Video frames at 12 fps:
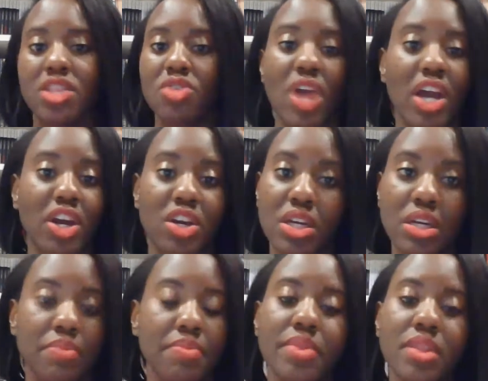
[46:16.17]
they're not going
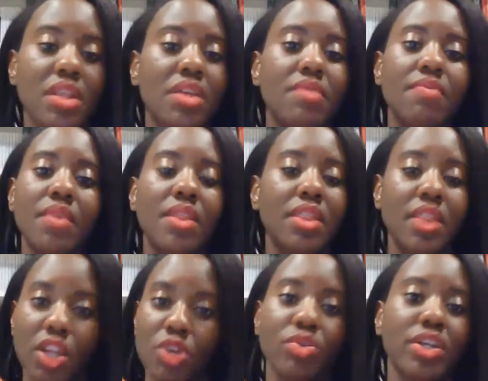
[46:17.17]
to
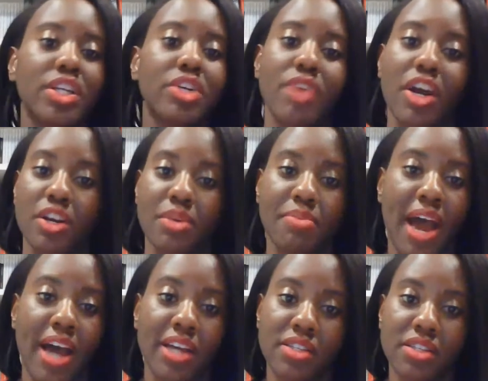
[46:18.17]
they're not going to
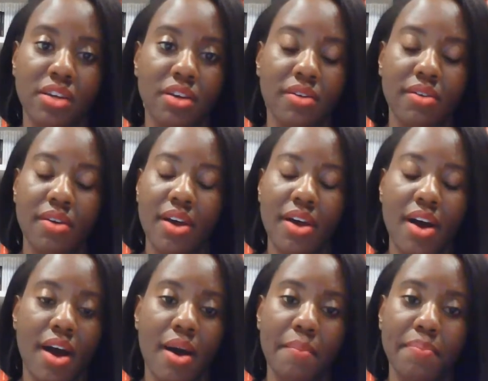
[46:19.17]
pass the
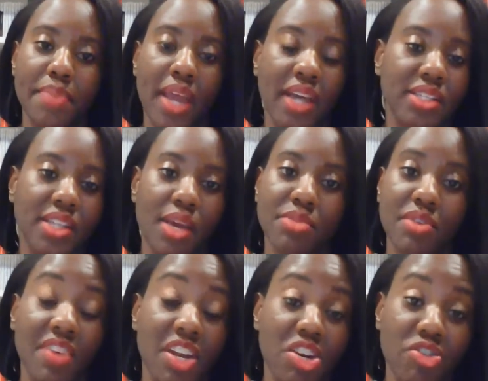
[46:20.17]
next
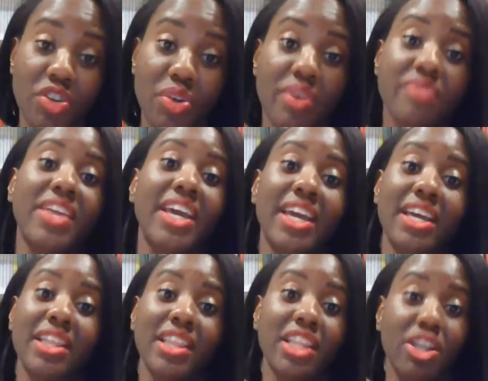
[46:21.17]
steps of the interview if
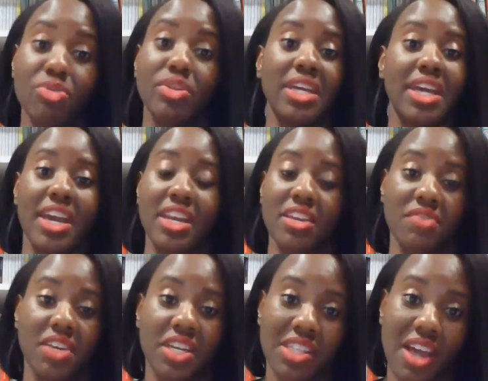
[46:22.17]
they literally can't
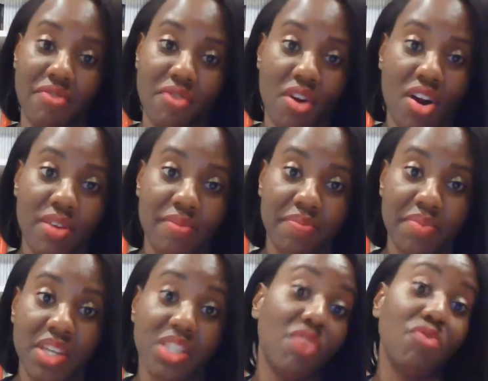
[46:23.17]
even get that far.
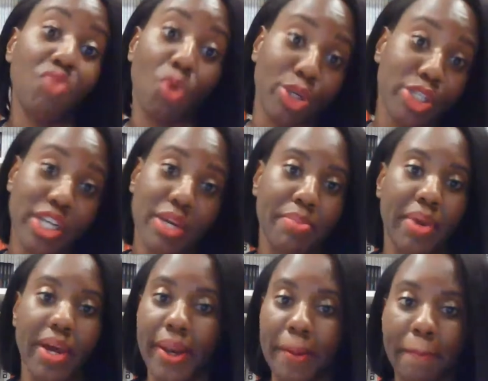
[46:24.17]
It's unfortunate,
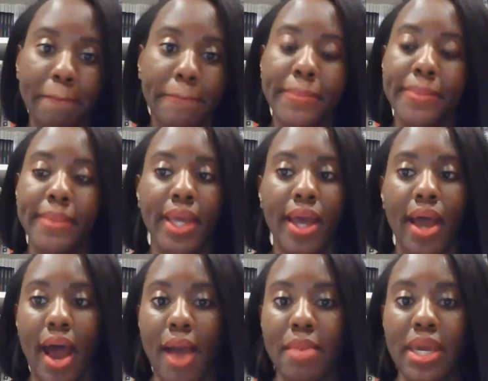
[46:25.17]
but
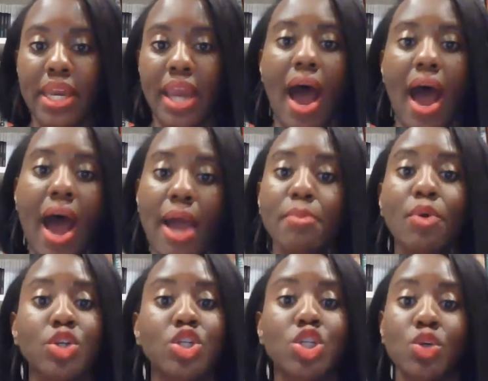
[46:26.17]
I mean,
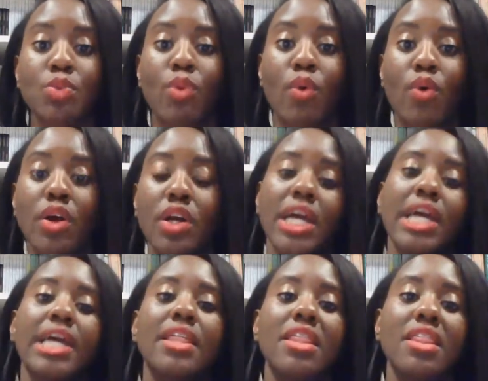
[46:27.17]
I'm going to do more
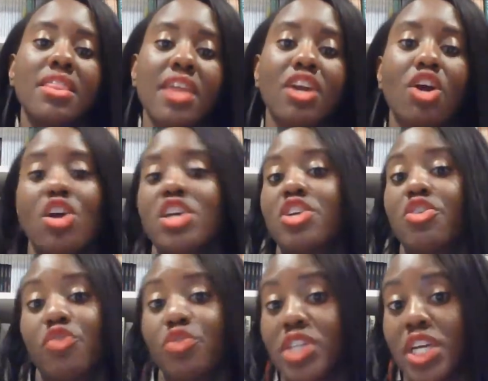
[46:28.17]
than our
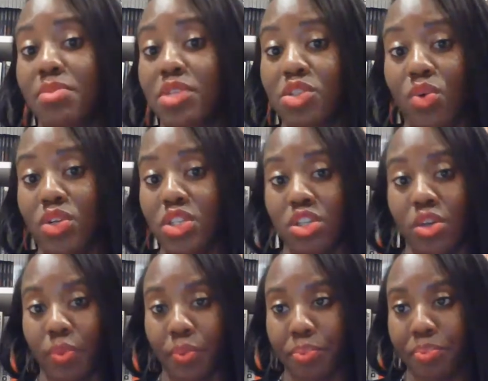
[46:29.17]
interview team is going to
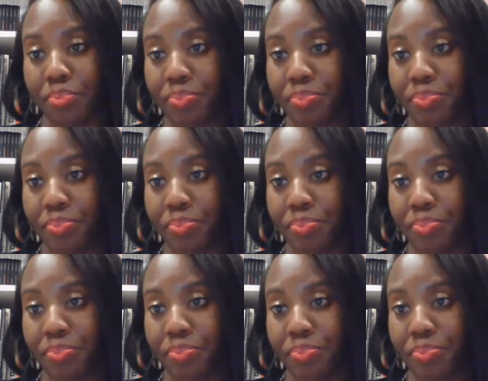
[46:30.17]
do.